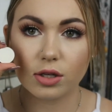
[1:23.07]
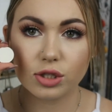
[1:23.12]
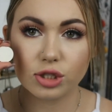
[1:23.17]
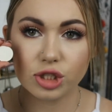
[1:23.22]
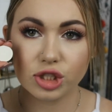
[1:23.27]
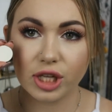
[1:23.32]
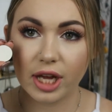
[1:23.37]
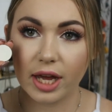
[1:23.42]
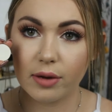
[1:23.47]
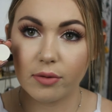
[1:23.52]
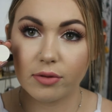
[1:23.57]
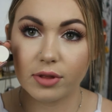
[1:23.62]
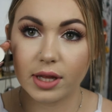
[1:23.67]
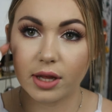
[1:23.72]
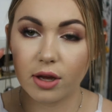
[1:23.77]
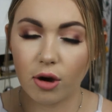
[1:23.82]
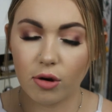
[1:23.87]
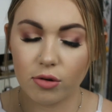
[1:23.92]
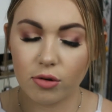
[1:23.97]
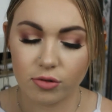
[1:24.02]
shade with a
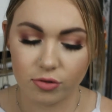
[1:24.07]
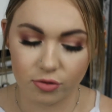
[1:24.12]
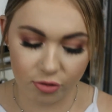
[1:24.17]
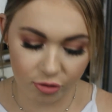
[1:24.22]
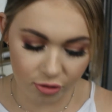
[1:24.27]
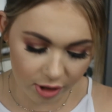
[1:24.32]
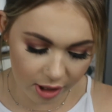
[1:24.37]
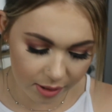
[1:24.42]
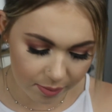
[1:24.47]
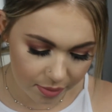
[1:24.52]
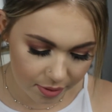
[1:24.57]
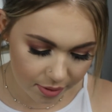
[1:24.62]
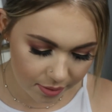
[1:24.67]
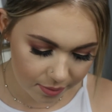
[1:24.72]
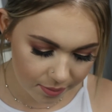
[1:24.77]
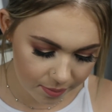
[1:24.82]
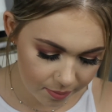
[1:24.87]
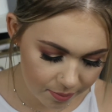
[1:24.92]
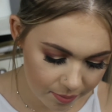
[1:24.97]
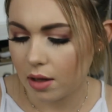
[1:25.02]
golden flip.
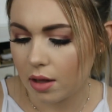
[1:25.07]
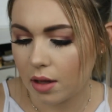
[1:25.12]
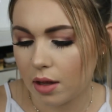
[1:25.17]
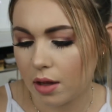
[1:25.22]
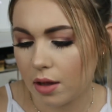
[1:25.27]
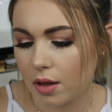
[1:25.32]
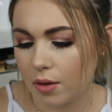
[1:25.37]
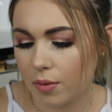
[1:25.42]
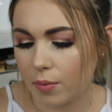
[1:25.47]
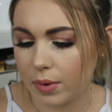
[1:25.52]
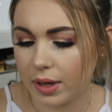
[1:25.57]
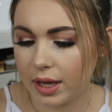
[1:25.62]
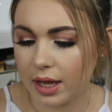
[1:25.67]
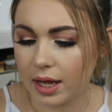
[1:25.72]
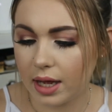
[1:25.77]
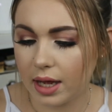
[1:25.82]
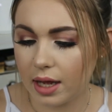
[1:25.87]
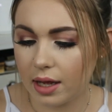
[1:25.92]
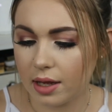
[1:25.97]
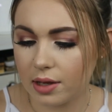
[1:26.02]
We
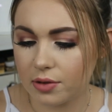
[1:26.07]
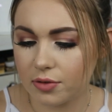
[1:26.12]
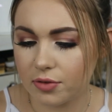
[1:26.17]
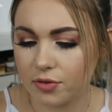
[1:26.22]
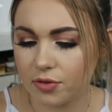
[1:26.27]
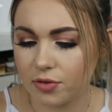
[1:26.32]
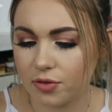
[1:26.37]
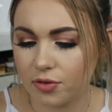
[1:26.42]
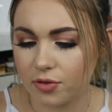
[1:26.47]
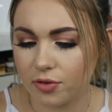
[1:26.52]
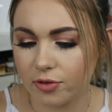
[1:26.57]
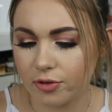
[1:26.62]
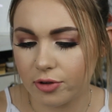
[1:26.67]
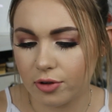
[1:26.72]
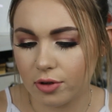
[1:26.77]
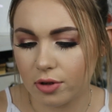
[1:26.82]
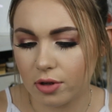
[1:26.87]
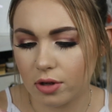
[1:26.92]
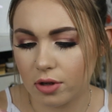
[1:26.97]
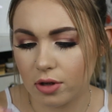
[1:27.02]
have
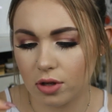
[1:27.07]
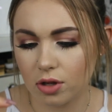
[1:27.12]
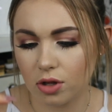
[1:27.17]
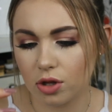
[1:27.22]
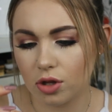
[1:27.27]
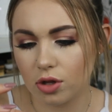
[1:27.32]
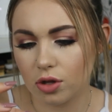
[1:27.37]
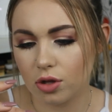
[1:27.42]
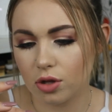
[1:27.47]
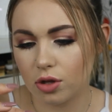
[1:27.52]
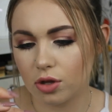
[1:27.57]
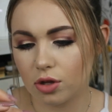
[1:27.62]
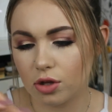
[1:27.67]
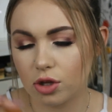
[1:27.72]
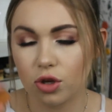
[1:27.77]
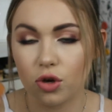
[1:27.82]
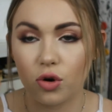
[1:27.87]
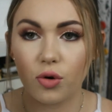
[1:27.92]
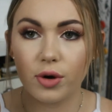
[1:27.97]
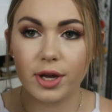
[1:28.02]

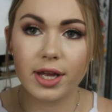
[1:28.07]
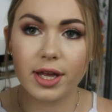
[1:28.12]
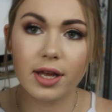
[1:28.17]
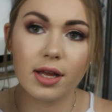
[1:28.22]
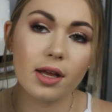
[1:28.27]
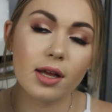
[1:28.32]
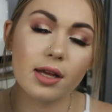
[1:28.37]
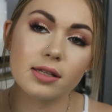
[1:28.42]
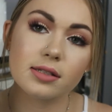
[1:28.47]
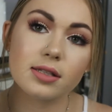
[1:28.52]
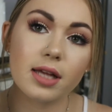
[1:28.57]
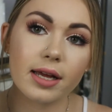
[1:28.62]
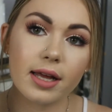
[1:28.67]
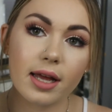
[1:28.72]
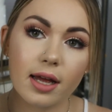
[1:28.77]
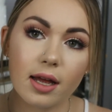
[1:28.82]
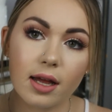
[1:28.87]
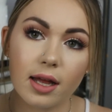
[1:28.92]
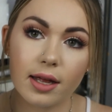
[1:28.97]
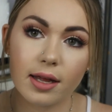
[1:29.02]
Koi, is
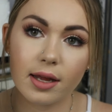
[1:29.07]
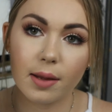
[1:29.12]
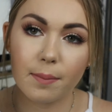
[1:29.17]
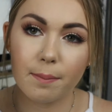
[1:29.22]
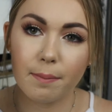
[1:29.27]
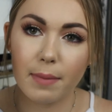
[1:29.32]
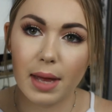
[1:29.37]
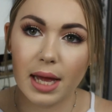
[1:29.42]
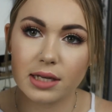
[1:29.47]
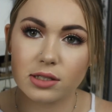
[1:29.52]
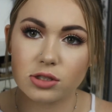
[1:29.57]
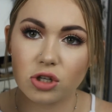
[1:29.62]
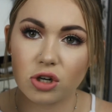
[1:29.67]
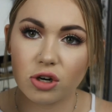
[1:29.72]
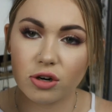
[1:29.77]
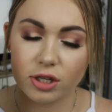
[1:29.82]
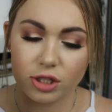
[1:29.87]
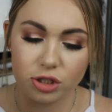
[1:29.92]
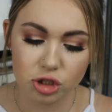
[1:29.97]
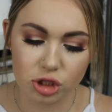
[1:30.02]
like a matte
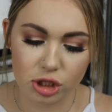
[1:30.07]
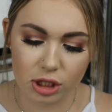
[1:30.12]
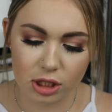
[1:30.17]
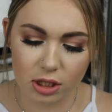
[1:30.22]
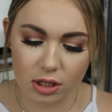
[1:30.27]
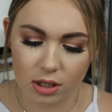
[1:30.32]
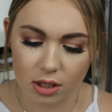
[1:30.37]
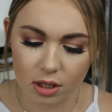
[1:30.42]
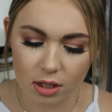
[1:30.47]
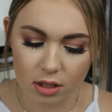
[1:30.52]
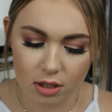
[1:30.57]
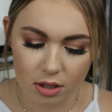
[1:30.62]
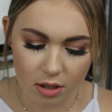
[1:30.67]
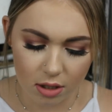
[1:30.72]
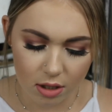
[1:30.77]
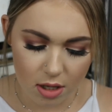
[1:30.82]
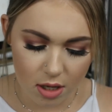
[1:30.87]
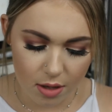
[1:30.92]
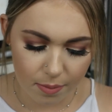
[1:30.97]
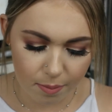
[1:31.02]
orangey
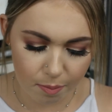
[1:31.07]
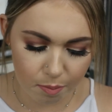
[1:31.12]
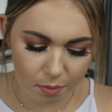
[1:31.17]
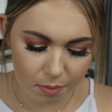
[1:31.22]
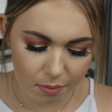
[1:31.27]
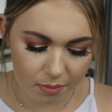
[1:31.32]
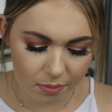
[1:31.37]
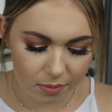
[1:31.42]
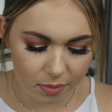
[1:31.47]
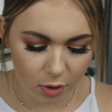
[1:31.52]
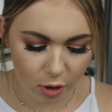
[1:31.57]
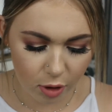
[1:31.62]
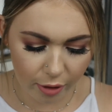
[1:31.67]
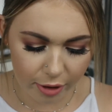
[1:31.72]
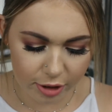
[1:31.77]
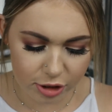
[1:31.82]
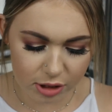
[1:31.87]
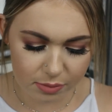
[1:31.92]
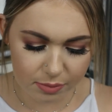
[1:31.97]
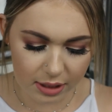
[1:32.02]

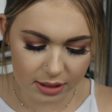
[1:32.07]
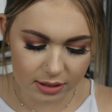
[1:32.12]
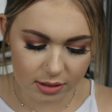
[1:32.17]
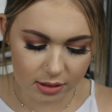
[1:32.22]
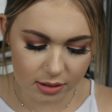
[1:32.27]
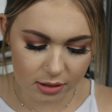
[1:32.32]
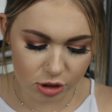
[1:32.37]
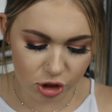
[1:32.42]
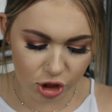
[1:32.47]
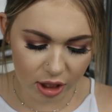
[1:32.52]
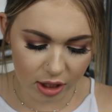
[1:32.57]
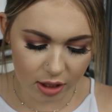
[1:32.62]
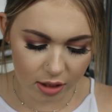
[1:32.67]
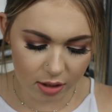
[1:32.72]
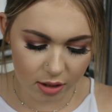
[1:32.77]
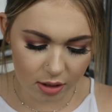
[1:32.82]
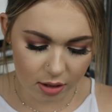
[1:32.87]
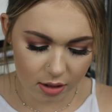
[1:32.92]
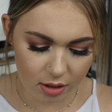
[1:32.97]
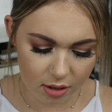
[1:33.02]
mustard
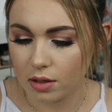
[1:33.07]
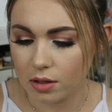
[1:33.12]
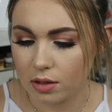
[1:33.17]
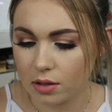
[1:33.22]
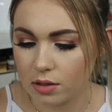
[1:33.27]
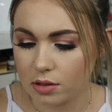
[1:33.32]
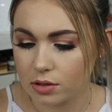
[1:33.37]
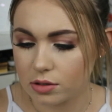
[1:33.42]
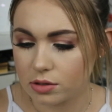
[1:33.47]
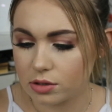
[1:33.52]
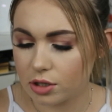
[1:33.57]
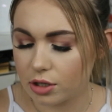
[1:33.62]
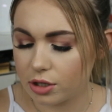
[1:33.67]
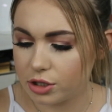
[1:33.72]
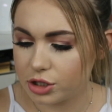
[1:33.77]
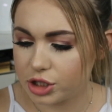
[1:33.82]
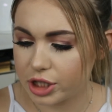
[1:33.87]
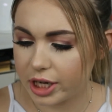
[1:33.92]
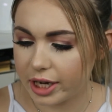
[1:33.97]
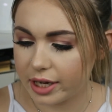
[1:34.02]
shade.
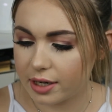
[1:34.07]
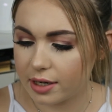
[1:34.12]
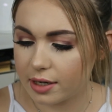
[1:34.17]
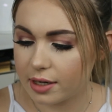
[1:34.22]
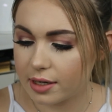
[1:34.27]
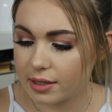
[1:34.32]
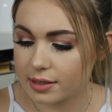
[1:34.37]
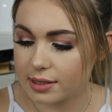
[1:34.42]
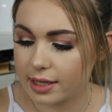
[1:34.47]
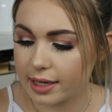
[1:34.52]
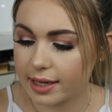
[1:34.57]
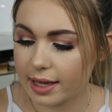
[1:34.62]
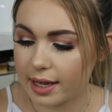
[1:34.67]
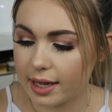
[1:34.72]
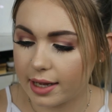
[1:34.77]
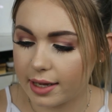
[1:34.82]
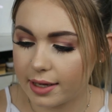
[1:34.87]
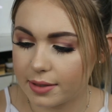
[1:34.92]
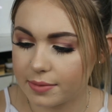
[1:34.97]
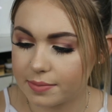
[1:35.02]
So Jaded is like
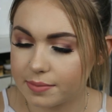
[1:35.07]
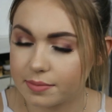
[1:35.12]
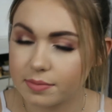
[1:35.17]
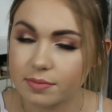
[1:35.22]
a